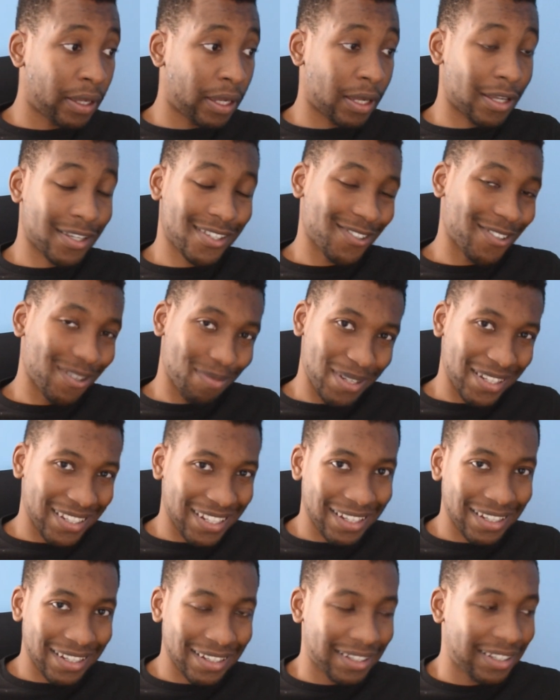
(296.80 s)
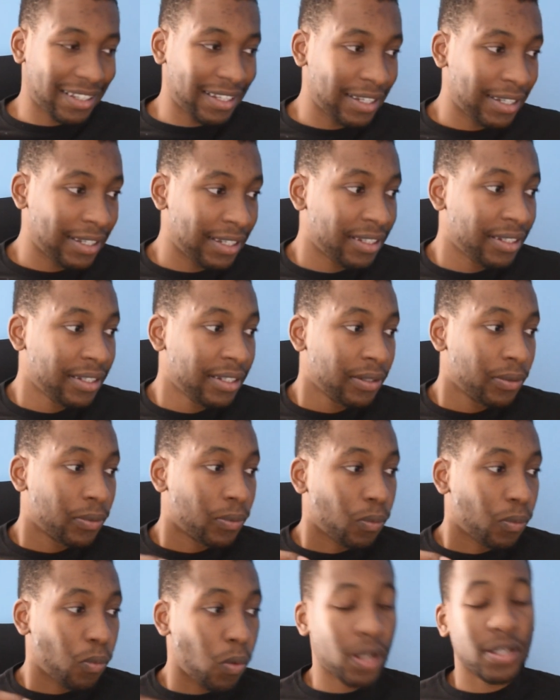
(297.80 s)
Sorry about that.
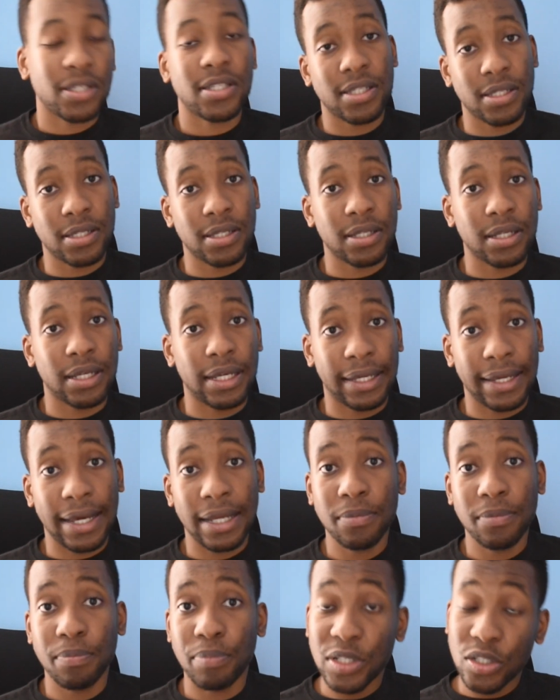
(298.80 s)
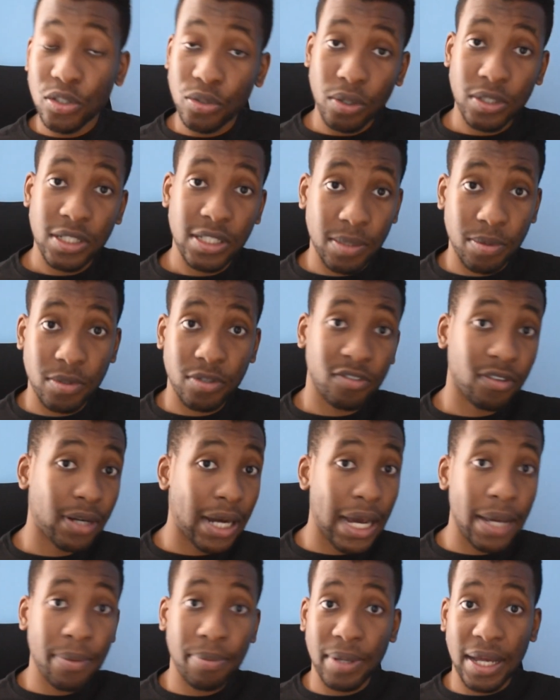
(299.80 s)
Once again, be sure to
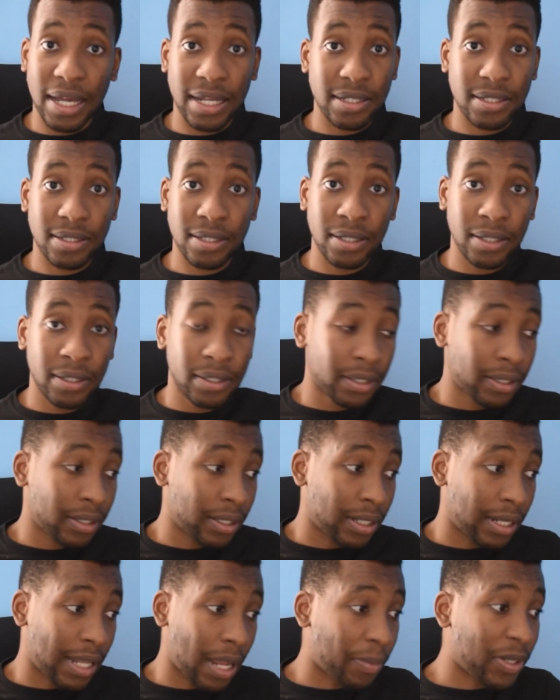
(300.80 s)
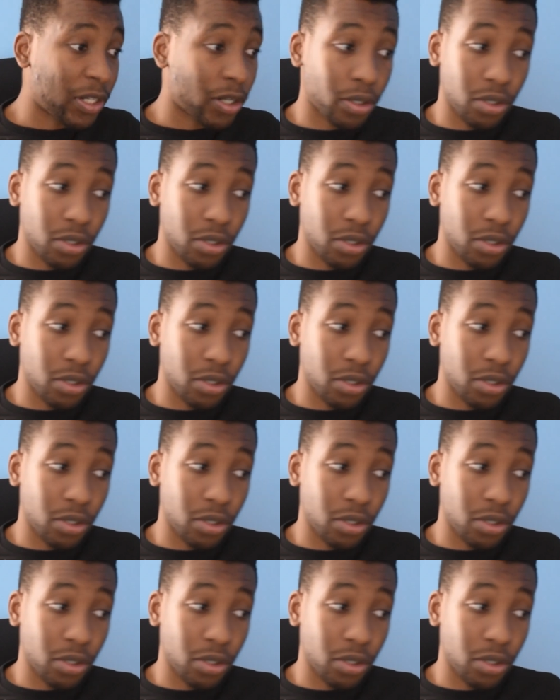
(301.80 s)
subscribe and let me know